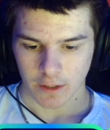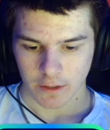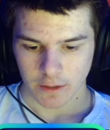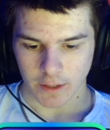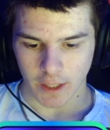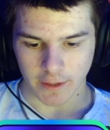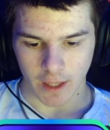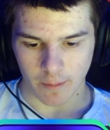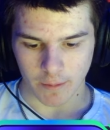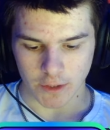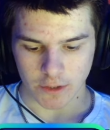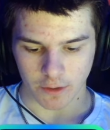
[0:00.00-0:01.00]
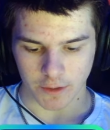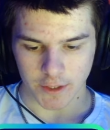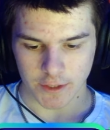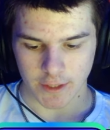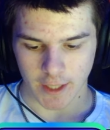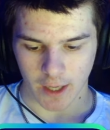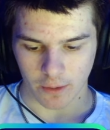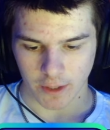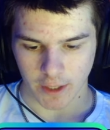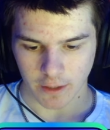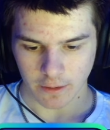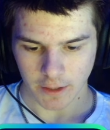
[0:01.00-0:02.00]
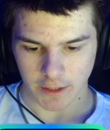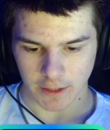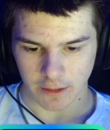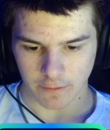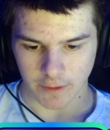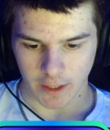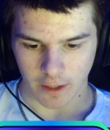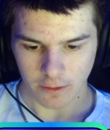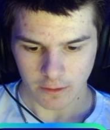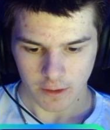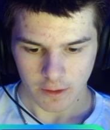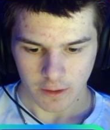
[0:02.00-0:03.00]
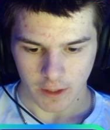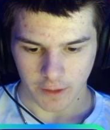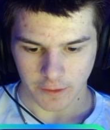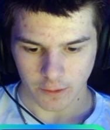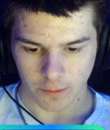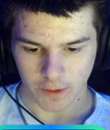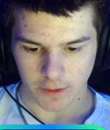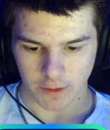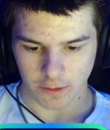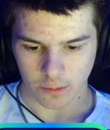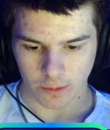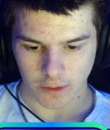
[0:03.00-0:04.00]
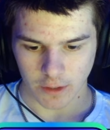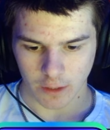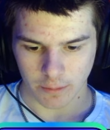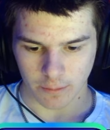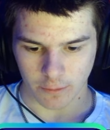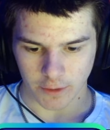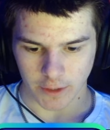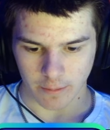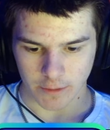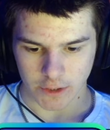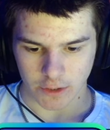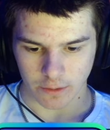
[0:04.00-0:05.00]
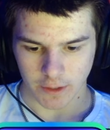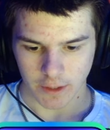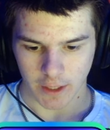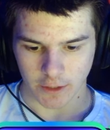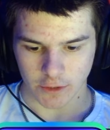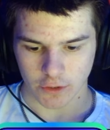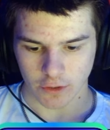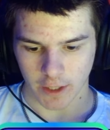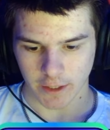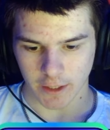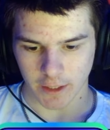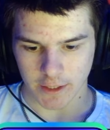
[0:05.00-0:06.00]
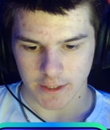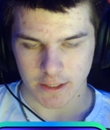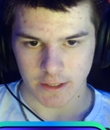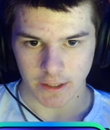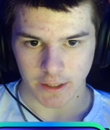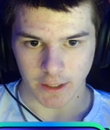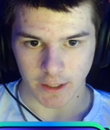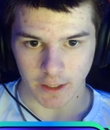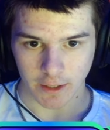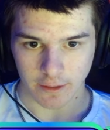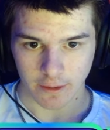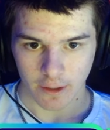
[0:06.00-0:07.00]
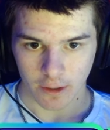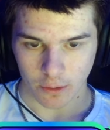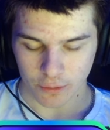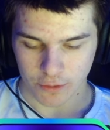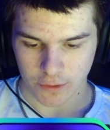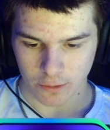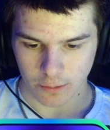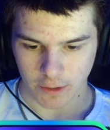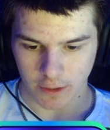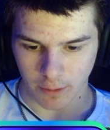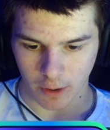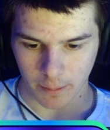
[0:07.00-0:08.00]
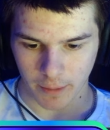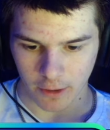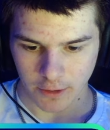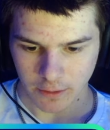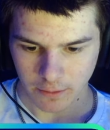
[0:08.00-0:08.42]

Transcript: get damage on this tower, kind of let it even out. I think we're going to do a little bit more damage to it and try and get a sneaky hit or two with the Barbarian.